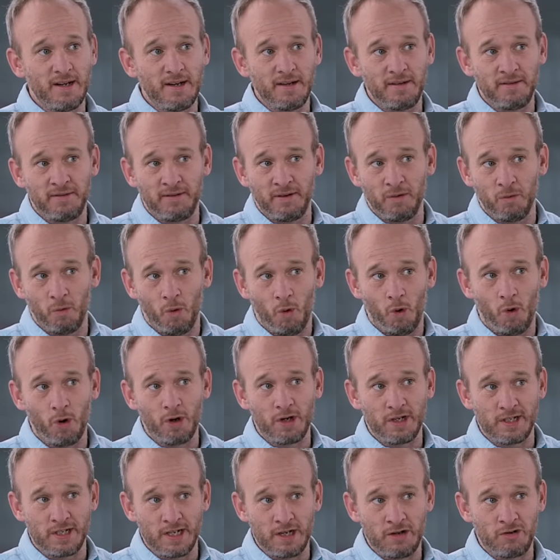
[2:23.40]
the ward
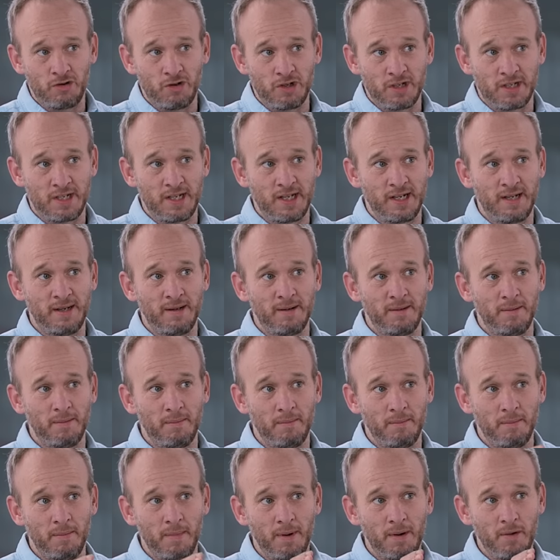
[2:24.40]
is interesting.
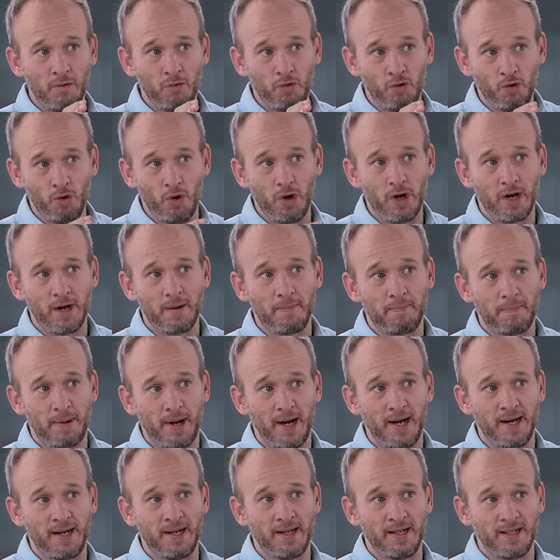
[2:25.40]

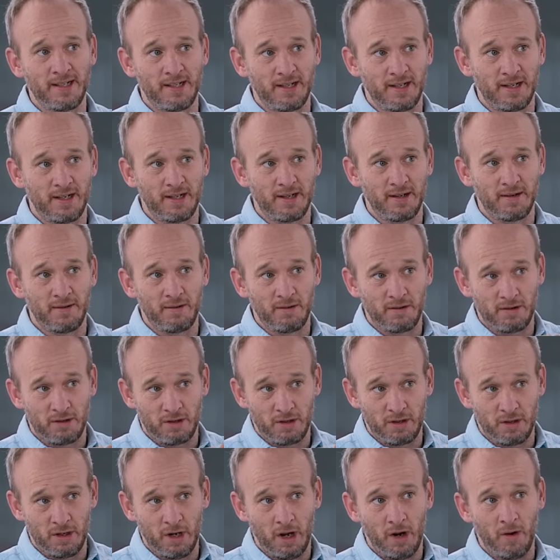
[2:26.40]
Roodepan is a
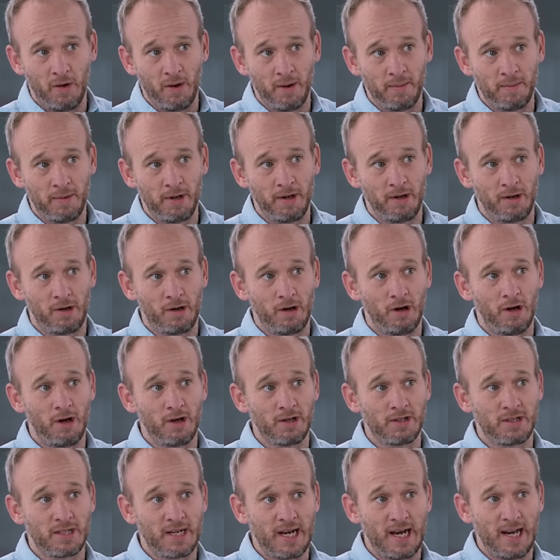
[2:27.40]
lower middle
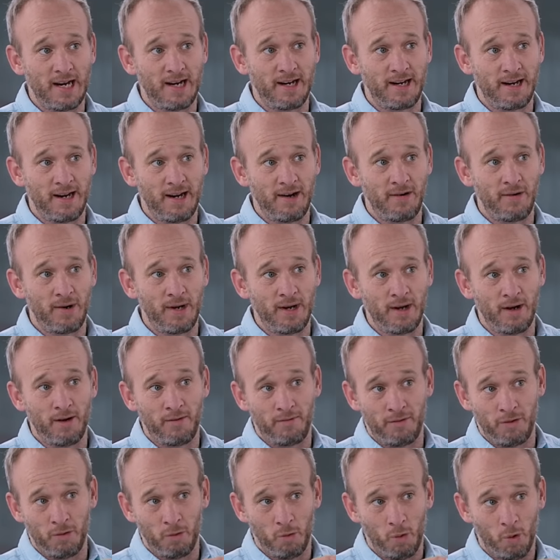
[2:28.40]
class coloured area
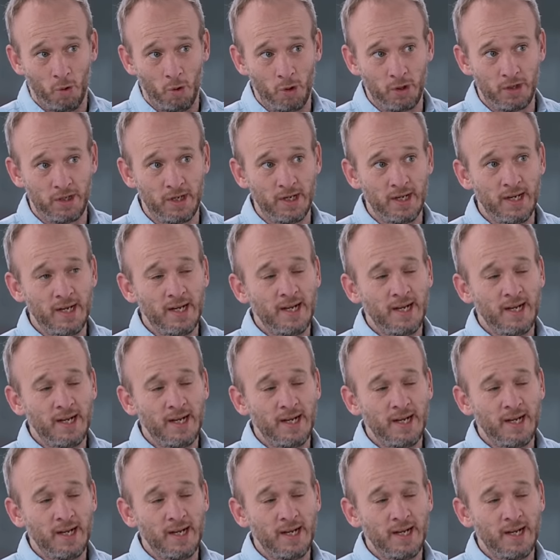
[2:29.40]
of the ward